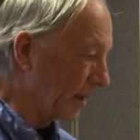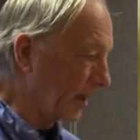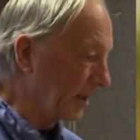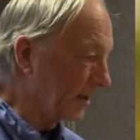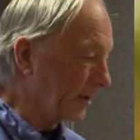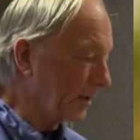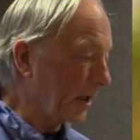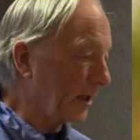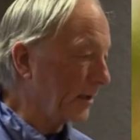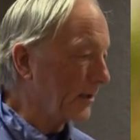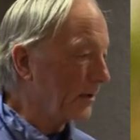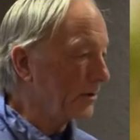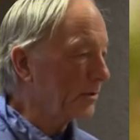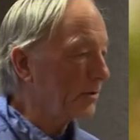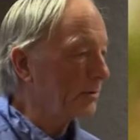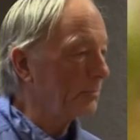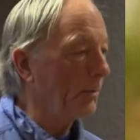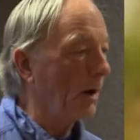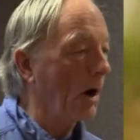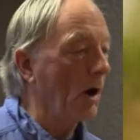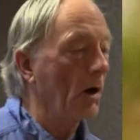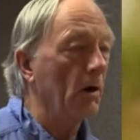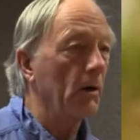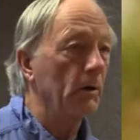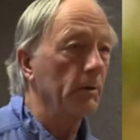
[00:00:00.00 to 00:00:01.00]
and other
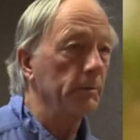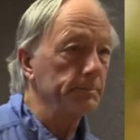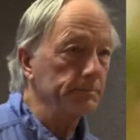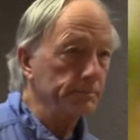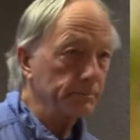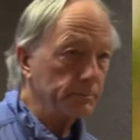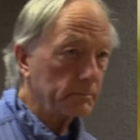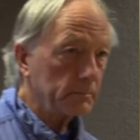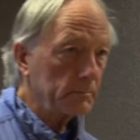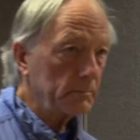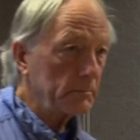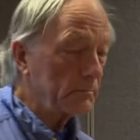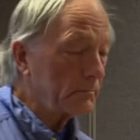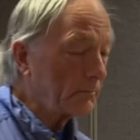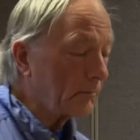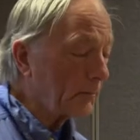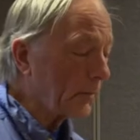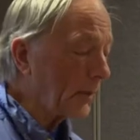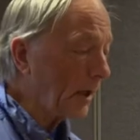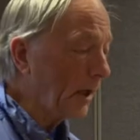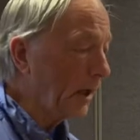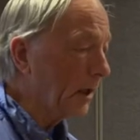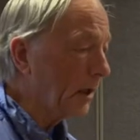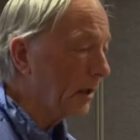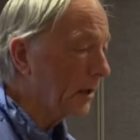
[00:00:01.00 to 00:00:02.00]
small
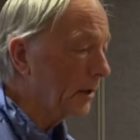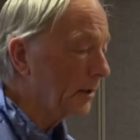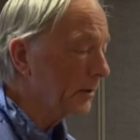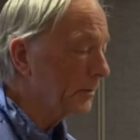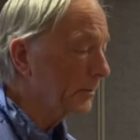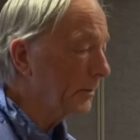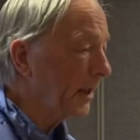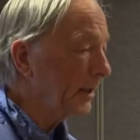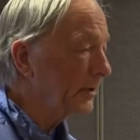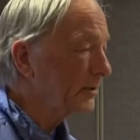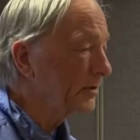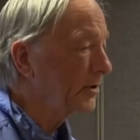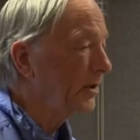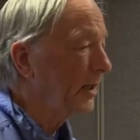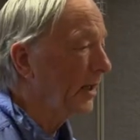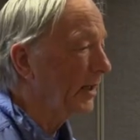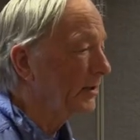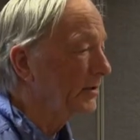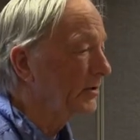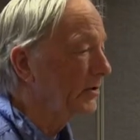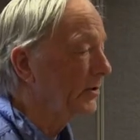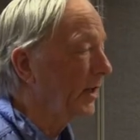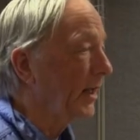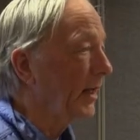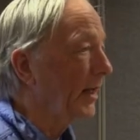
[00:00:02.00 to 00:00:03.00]
uh,
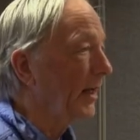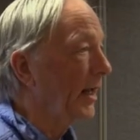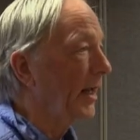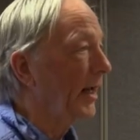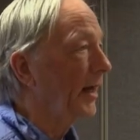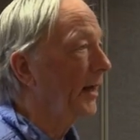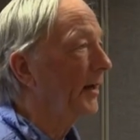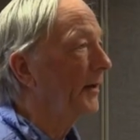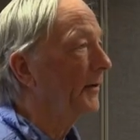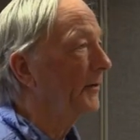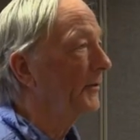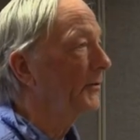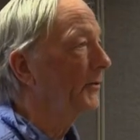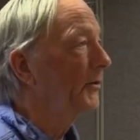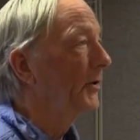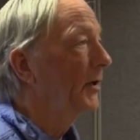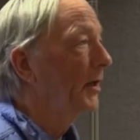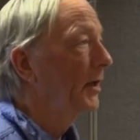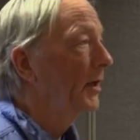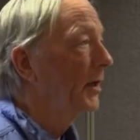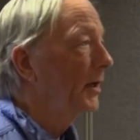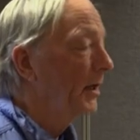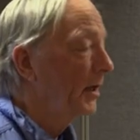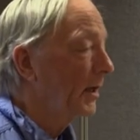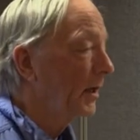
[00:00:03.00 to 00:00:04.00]
insects that have
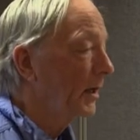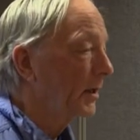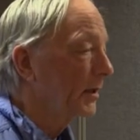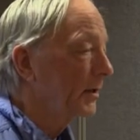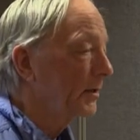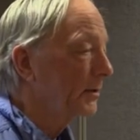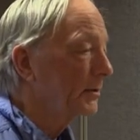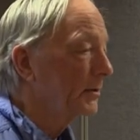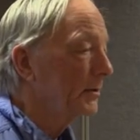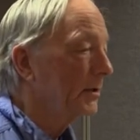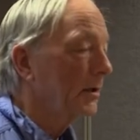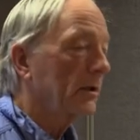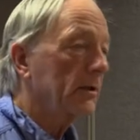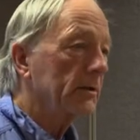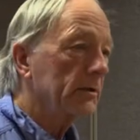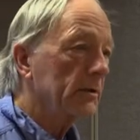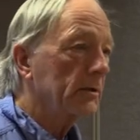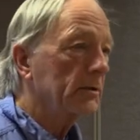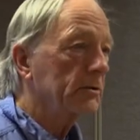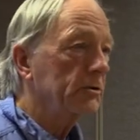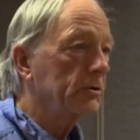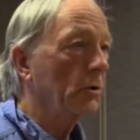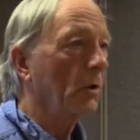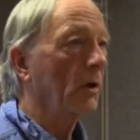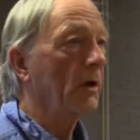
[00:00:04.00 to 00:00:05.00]
uh,
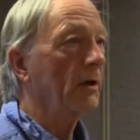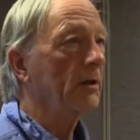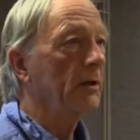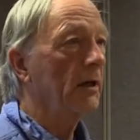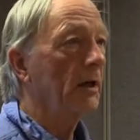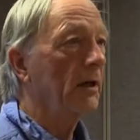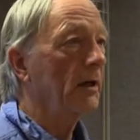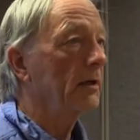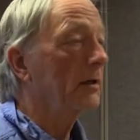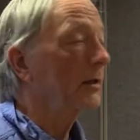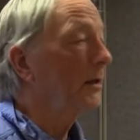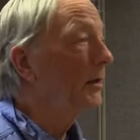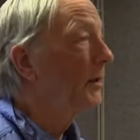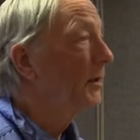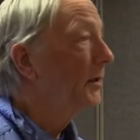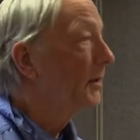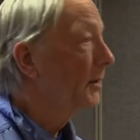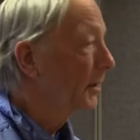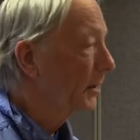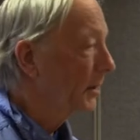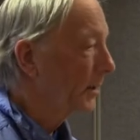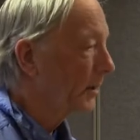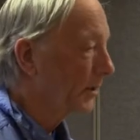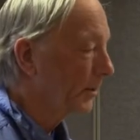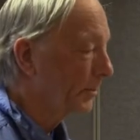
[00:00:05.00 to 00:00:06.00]
short tongue
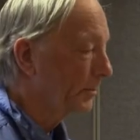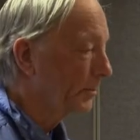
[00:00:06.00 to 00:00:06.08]
are